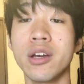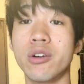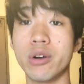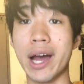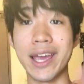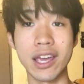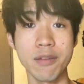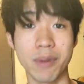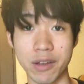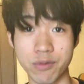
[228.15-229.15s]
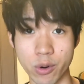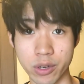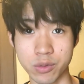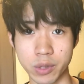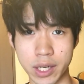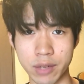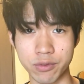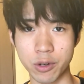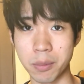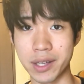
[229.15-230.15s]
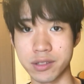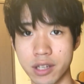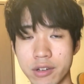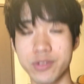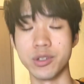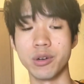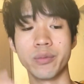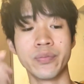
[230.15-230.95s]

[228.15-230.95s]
or I hate my voice when I feel myself so